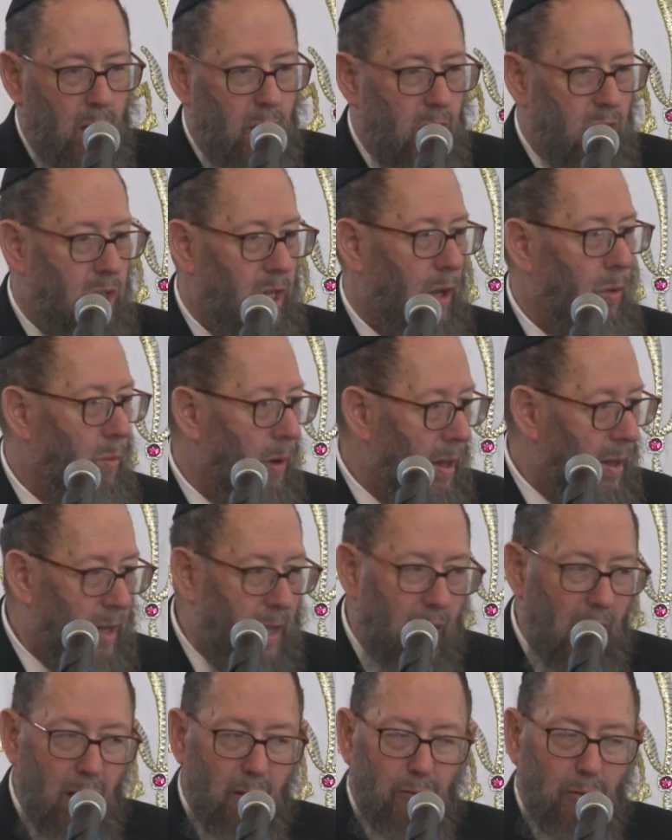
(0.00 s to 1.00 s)
She went
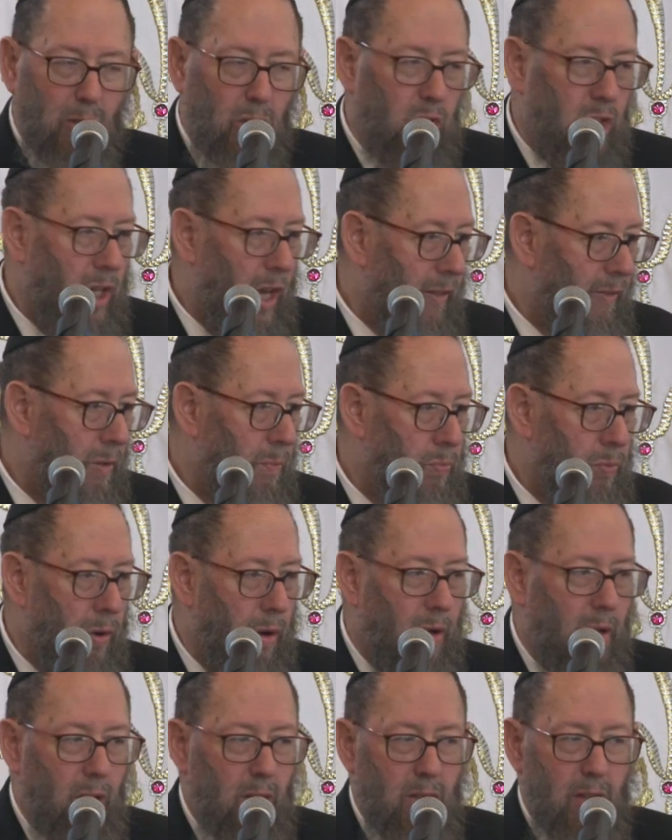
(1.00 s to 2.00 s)
to every Sheva
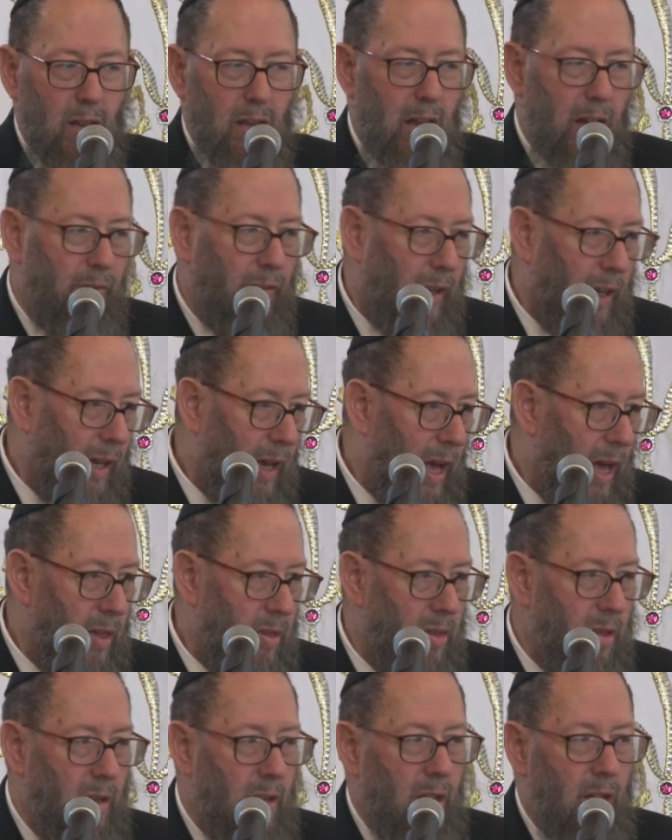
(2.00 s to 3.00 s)
Brachas and every
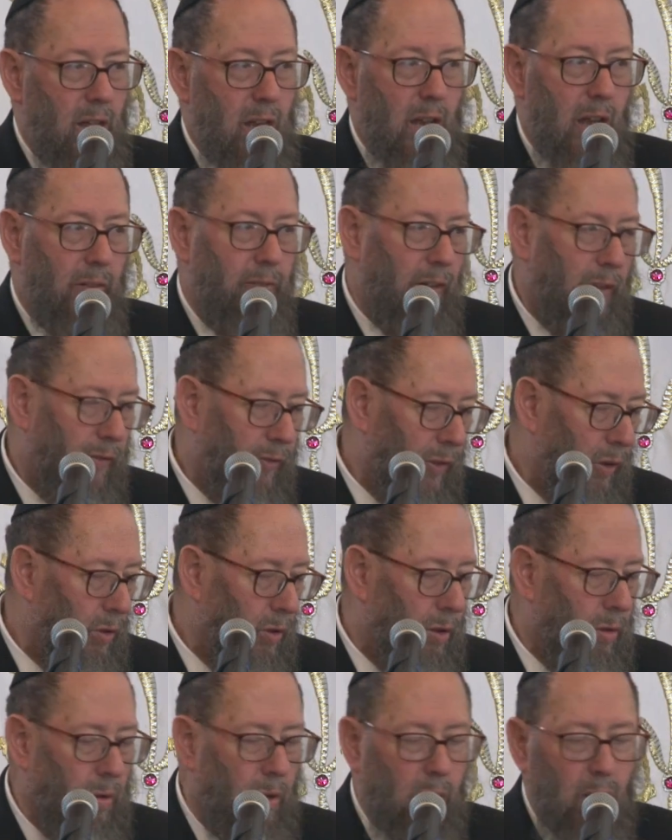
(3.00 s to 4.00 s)
Chasana and every
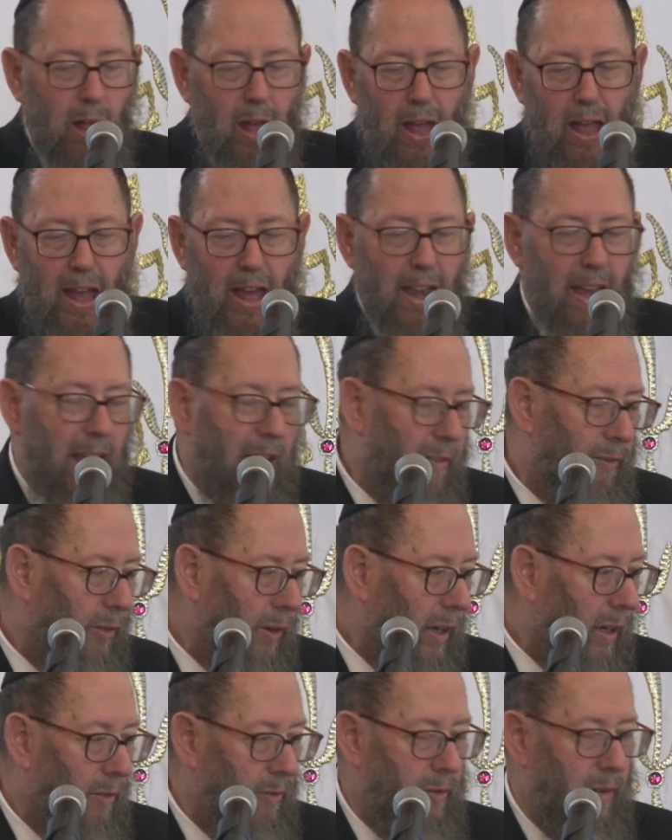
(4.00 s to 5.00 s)
funeral and
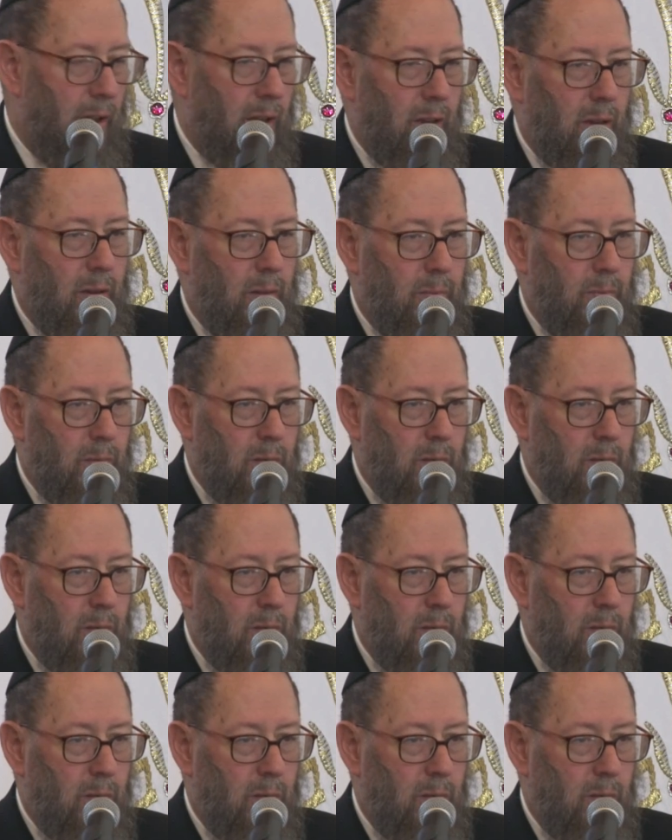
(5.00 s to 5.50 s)
every event.